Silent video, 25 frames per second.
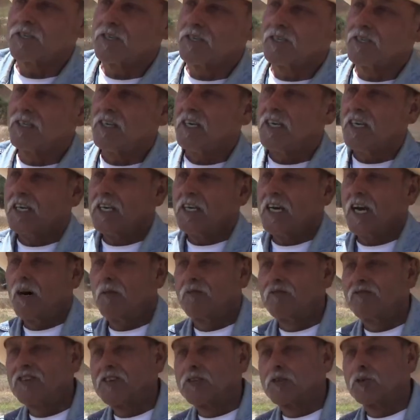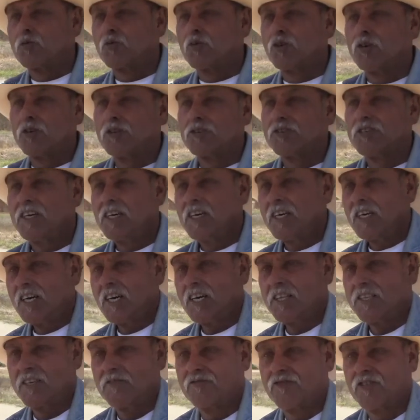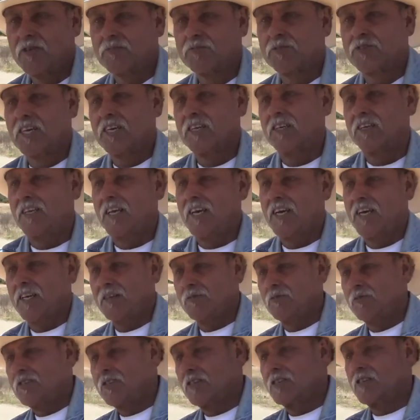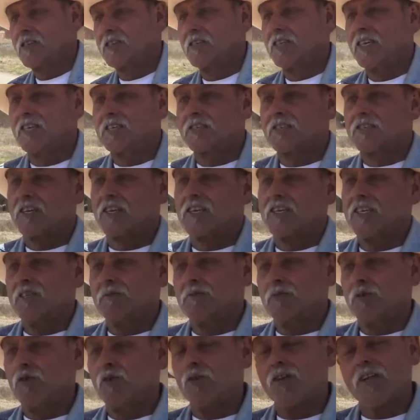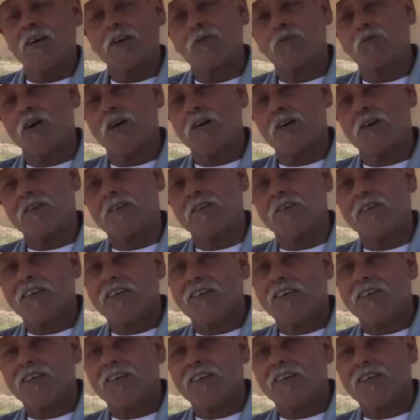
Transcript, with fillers: and help feed the world. On the flip side of that, we see that it's sucking up a whole lot of water.